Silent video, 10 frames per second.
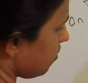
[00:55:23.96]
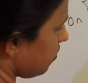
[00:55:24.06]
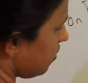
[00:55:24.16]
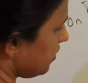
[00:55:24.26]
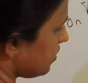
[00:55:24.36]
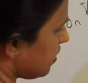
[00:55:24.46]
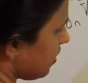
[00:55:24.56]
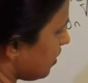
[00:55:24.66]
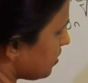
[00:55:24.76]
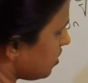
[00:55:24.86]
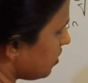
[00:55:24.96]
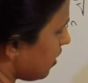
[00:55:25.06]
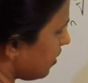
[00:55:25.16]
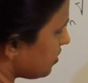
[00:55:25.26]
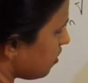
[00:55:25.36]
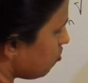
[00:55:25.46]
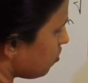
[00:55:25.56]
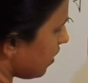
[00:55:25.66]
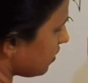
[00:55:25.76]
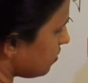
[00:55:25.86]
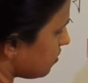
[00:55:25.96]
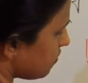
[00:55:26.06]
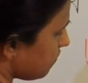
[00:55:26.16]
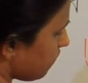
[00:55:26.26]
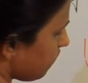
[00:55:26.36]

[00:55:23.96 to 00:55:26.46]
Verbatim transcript: These gastric glands are look like this.